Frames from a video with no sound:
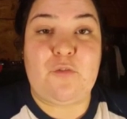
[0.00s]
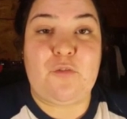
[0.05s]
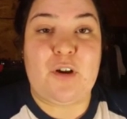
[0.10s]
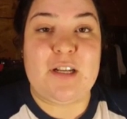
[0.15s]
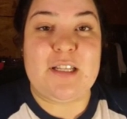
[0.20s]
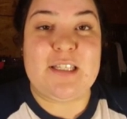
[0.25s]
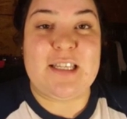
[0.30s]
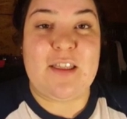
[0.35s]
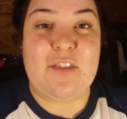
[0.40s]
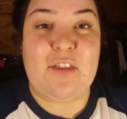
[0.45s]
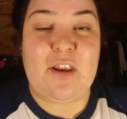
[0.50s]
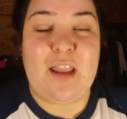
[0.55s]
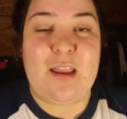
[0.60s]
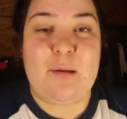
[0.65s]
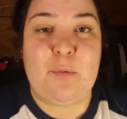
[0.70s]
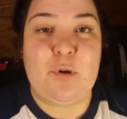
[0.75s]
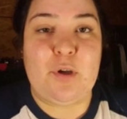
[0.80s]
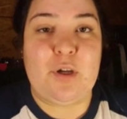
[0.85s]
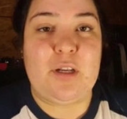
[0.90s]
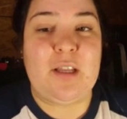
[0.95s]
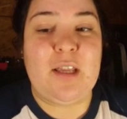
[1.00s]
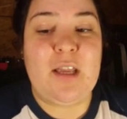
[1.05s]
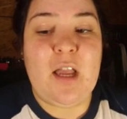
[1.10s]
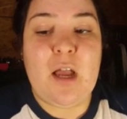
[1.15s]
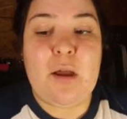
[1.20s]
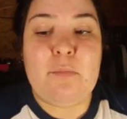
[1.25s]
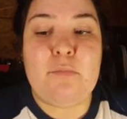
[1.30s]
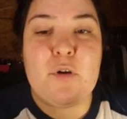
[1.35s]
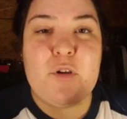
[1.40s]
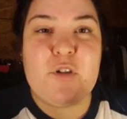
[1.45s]
friends in the neighborhood,
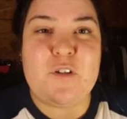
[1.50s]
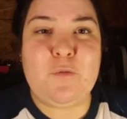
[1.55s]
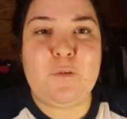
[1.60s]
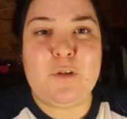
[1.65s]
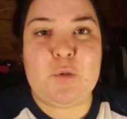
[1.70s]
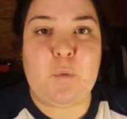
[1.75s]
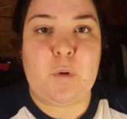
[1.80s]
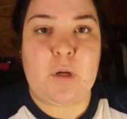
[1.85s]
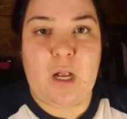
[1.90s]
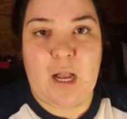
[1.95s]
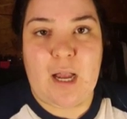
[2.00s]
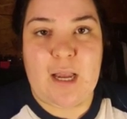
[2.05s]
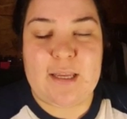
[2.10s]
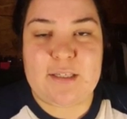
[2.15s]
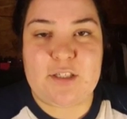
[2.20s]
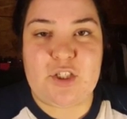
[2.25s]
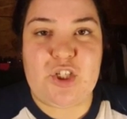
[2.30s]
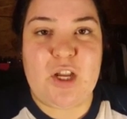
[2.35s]
most of which were guys.